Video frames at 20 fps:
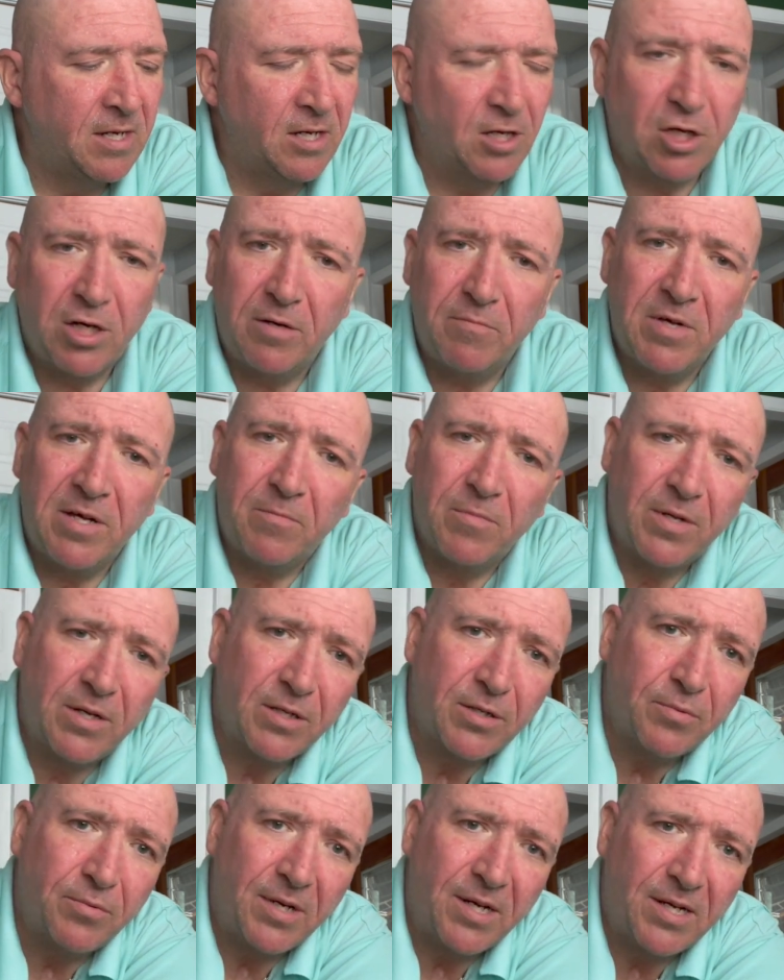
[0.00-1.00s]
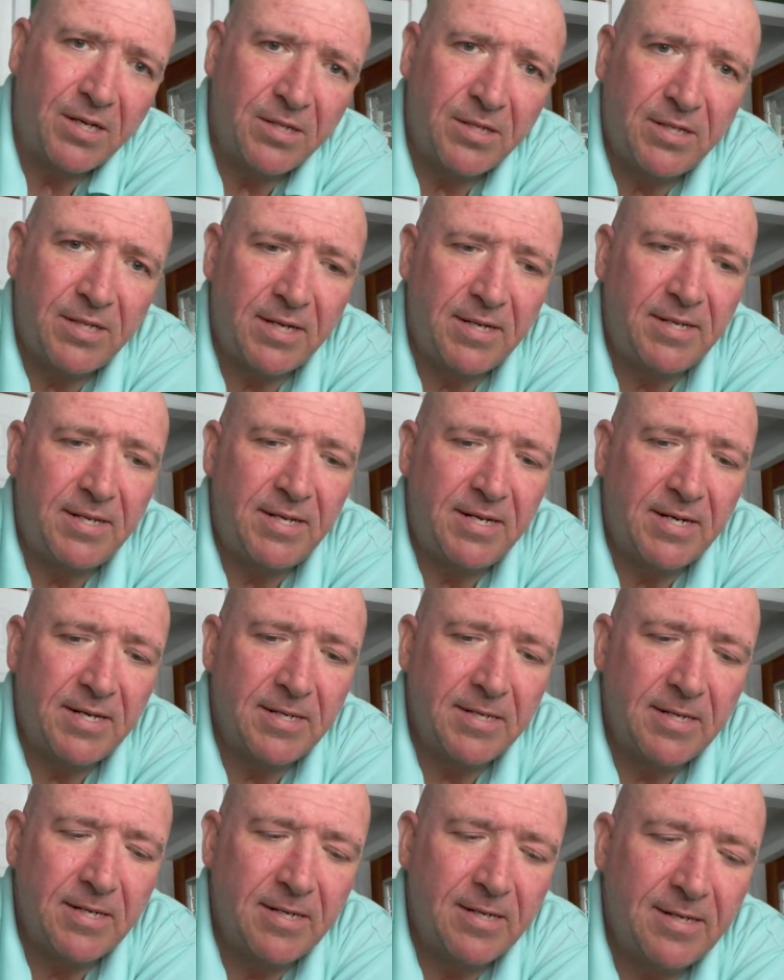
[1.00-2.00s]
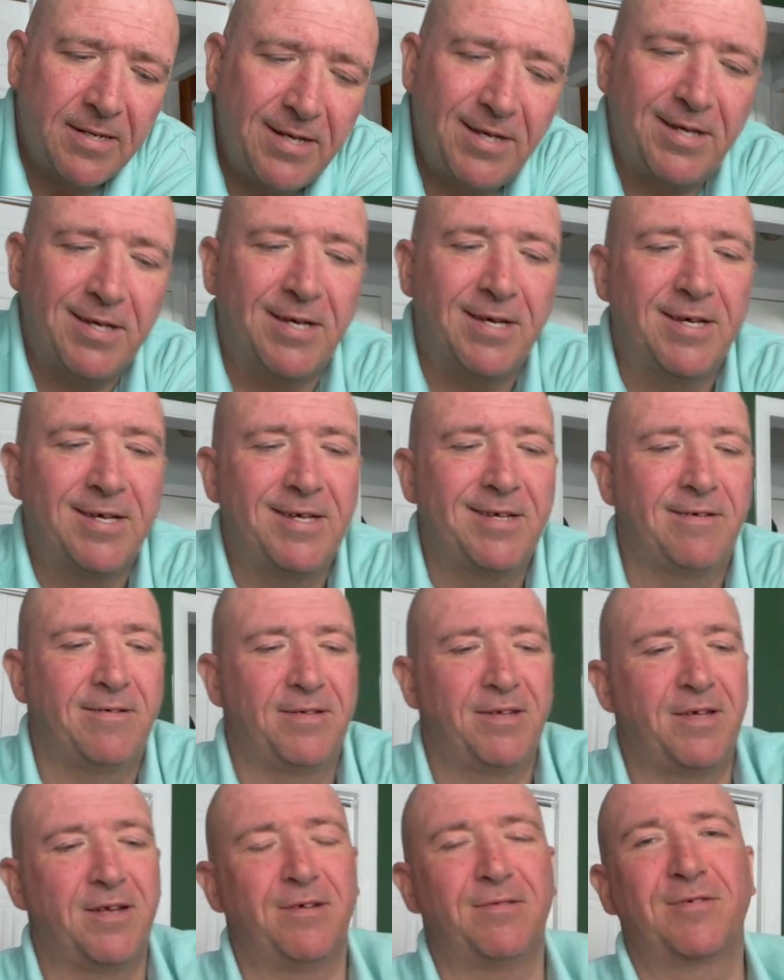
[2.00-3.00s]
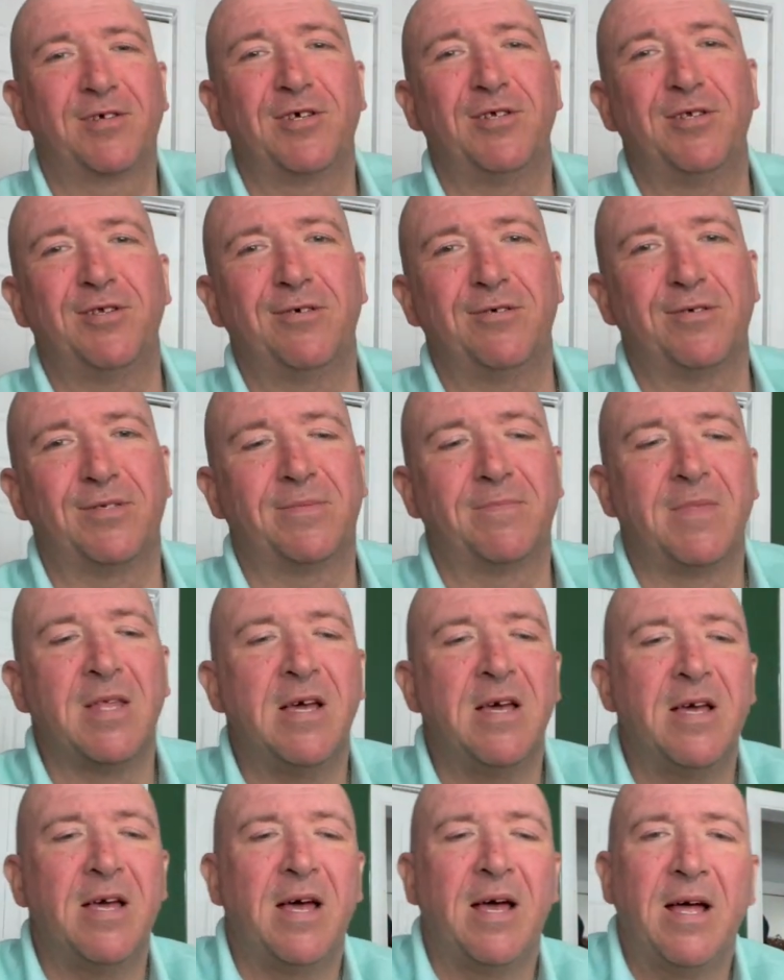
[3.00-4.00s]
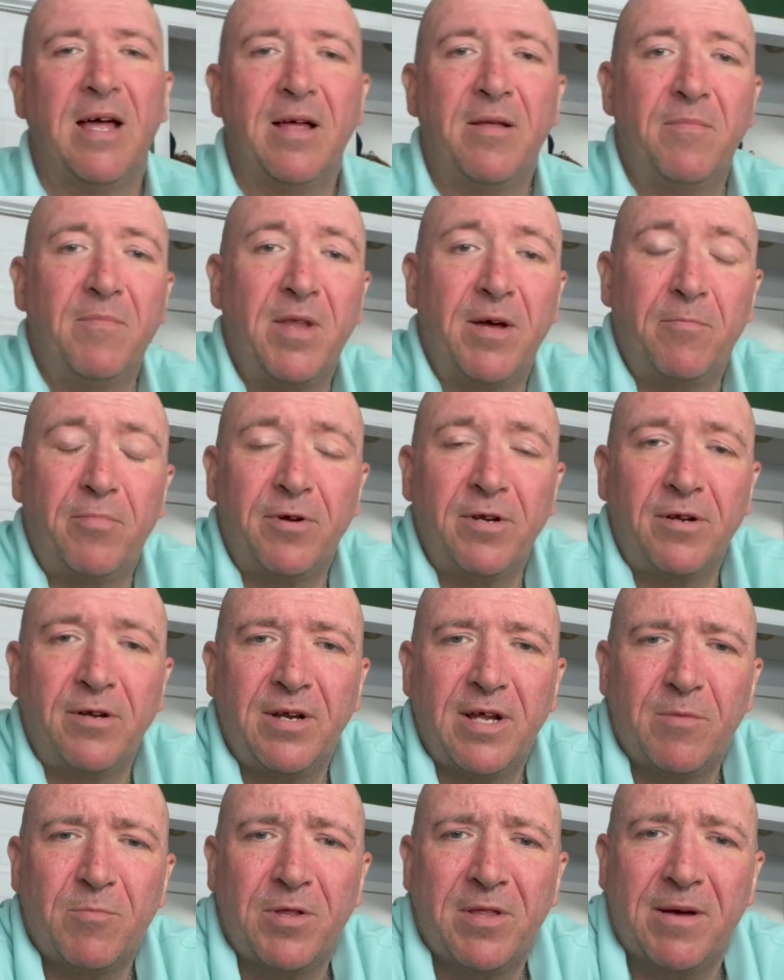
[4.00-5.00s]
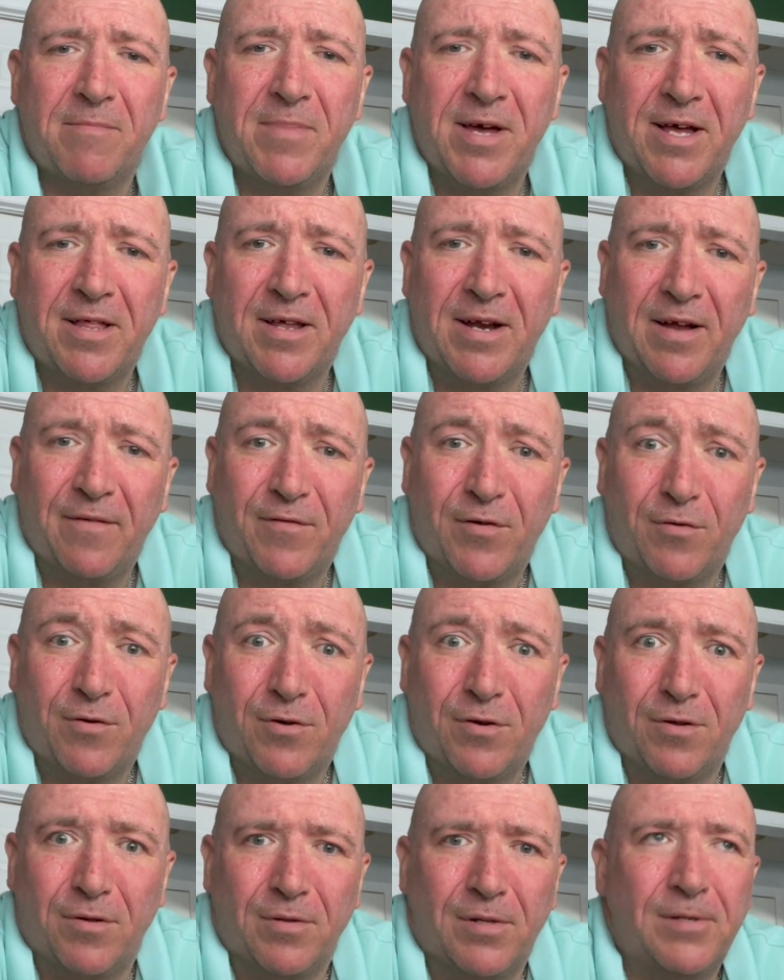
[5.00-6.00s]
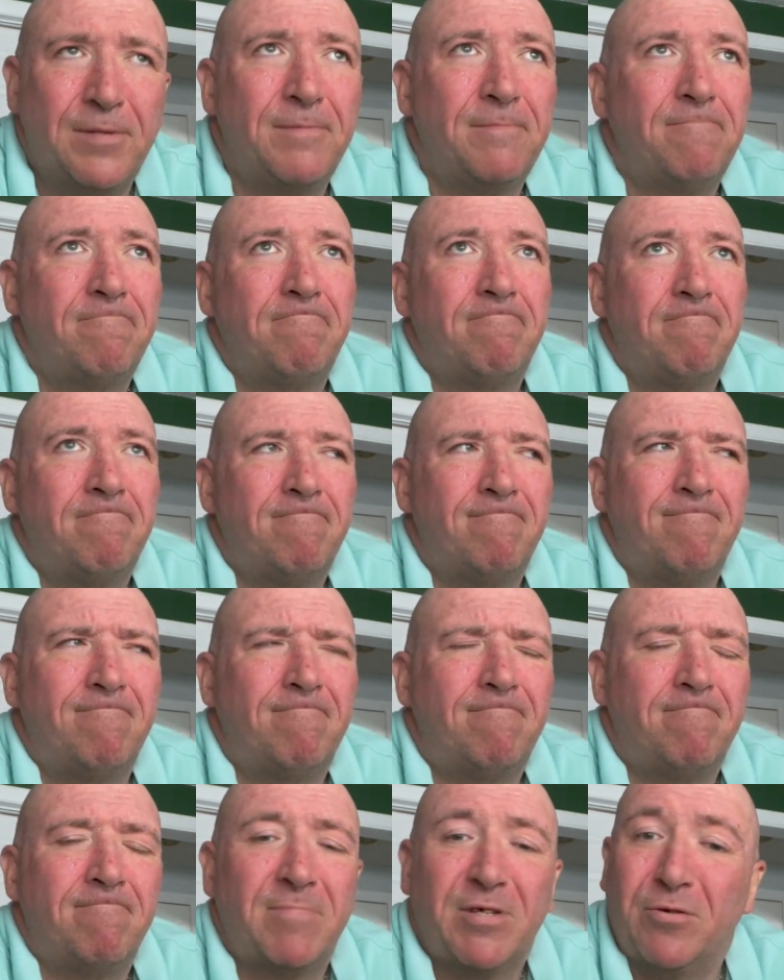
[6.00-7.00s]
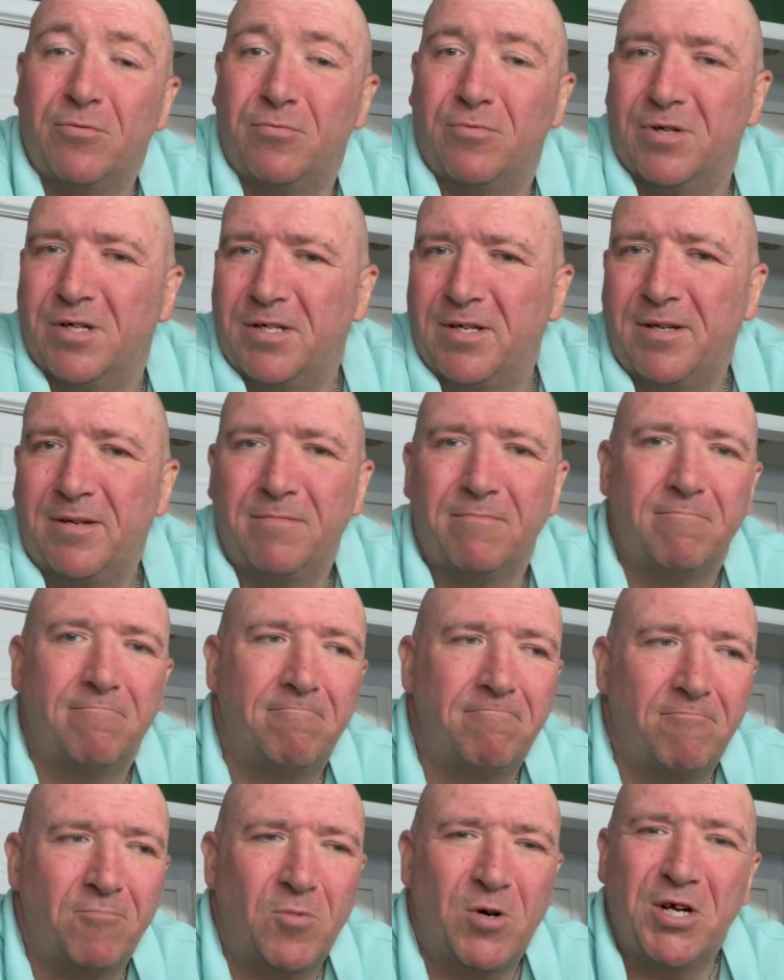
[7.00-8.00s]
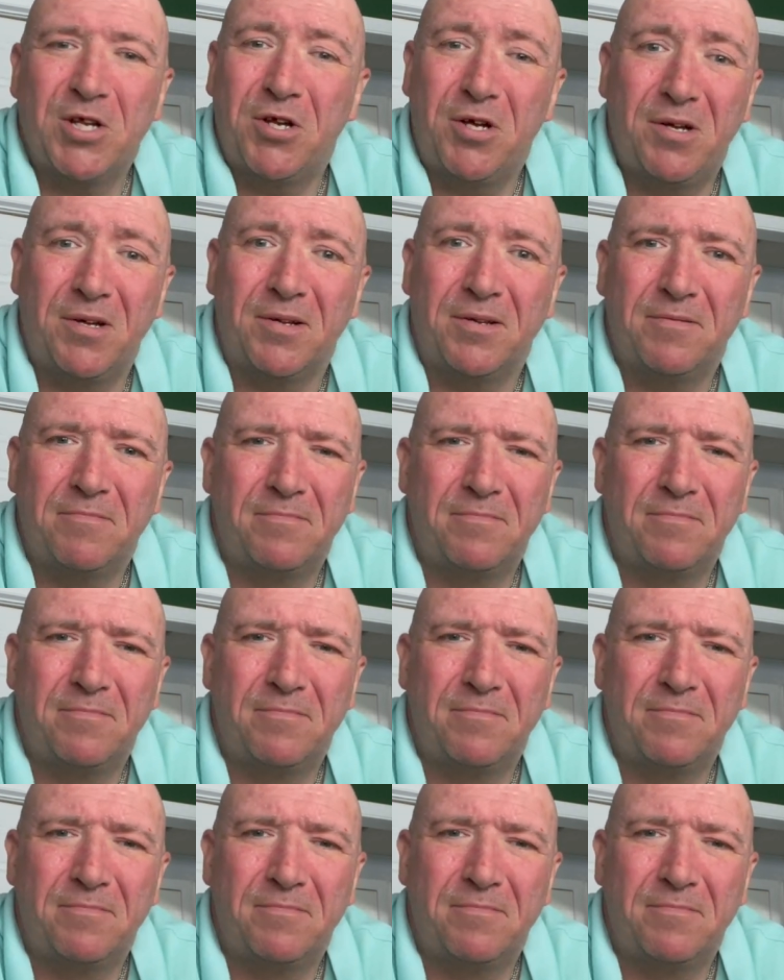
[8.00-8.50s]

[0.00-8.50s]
Called me up next week and said, uh, hey, you know, good news. Not putting your name on that ballot after all. I said, really? Why not?